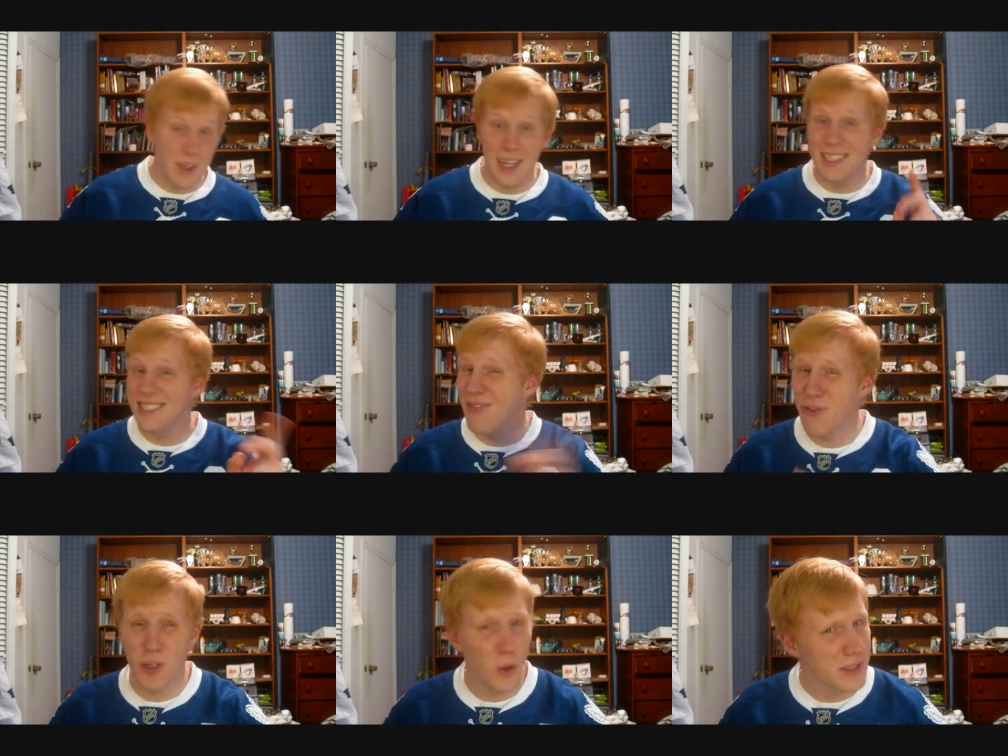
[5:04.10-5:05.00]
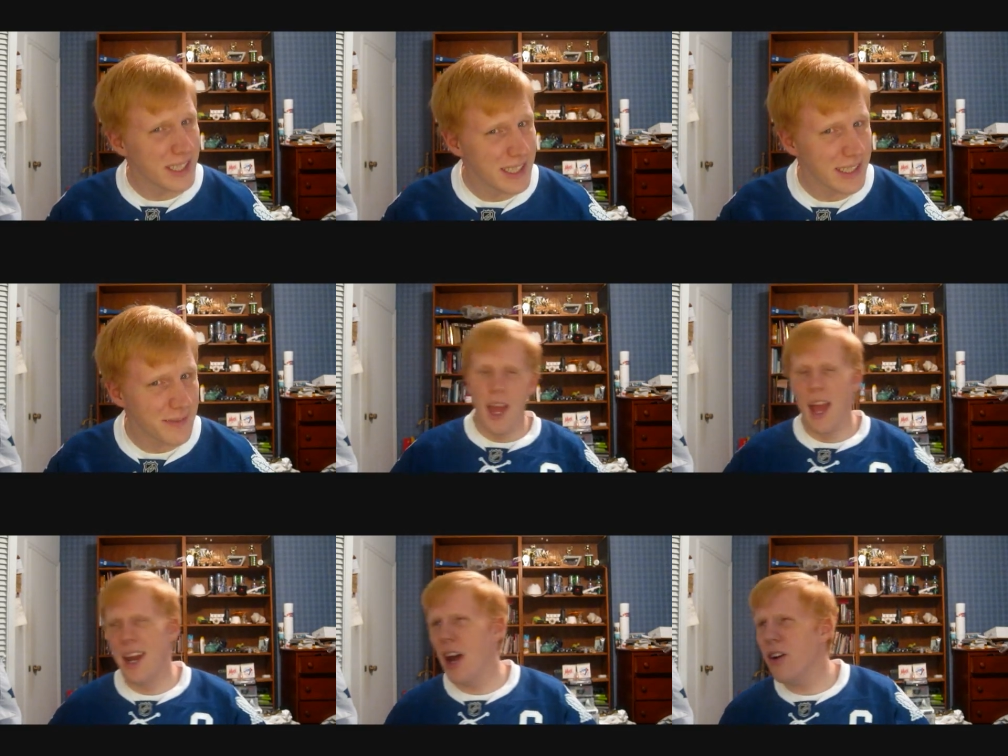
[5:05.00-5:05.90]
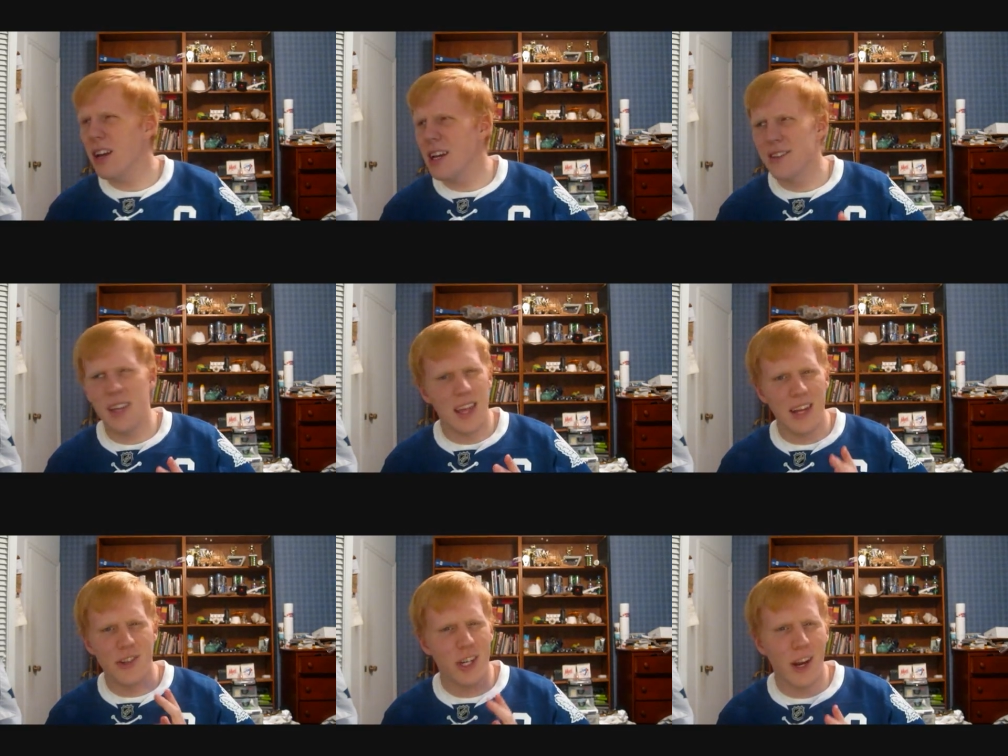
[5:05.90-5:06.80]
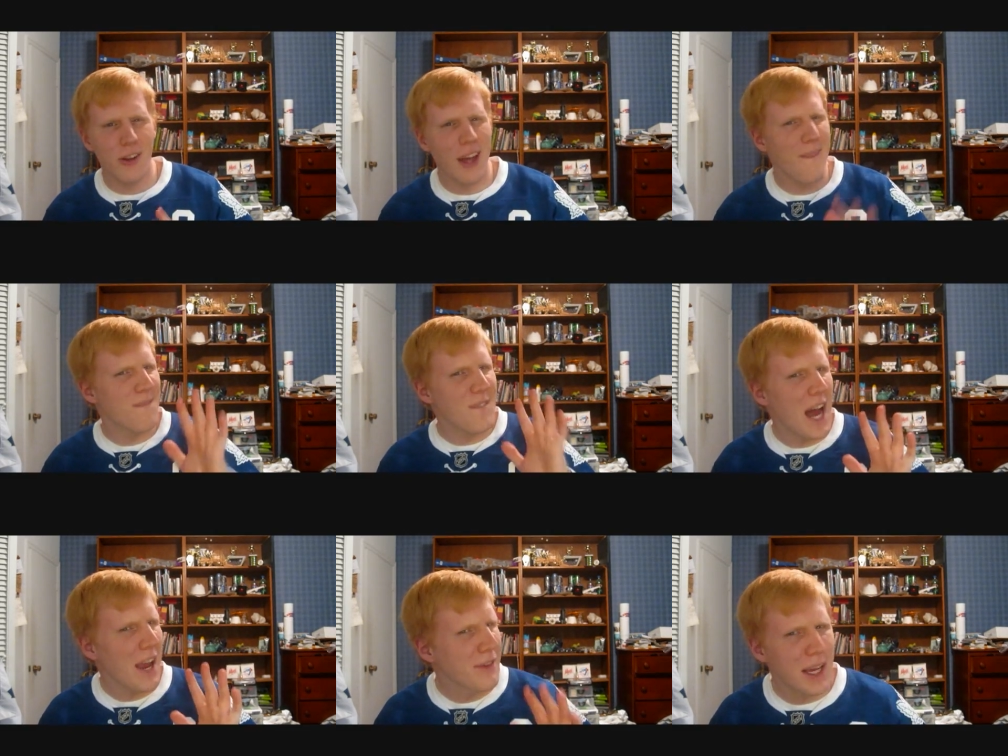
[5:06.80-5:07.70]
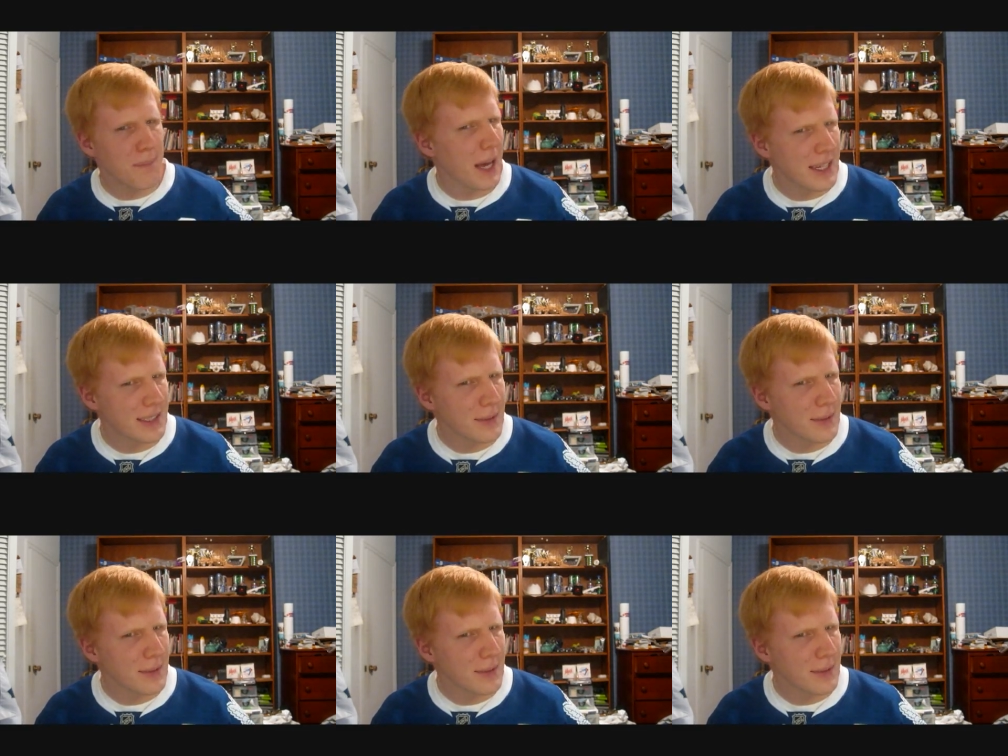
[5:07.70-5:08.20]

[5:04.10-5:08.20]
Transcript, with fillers: Except for goaltending. And how can I say that? Giguere let five get past him.